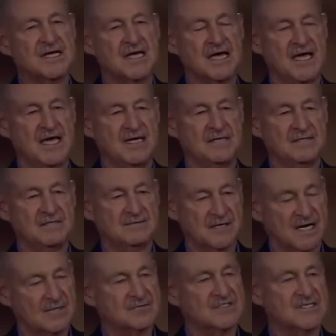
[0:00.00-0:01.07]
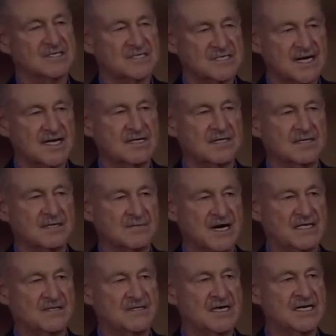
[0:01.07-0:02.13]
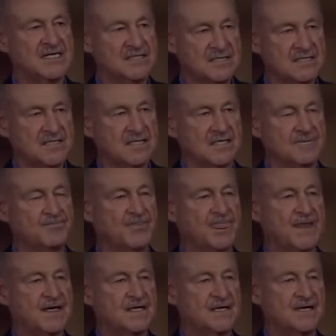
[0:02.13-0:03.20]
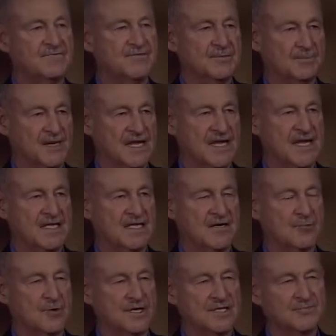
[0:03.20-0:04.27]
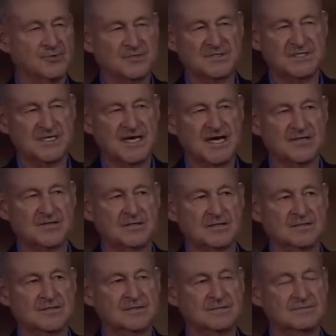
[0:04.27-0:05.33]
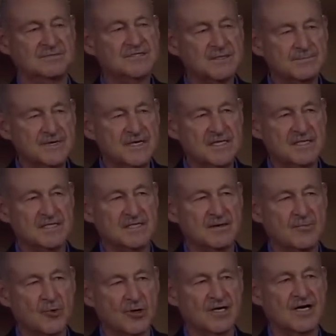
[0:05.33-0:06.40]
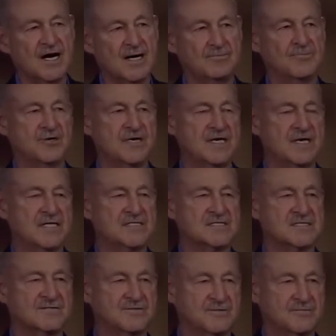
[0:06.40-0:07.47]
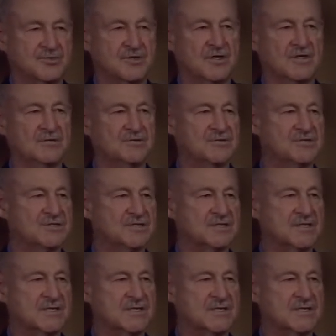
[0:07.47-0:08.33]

And I was excited about the idea of the plan they wanted to put together to be a more comprehensive approach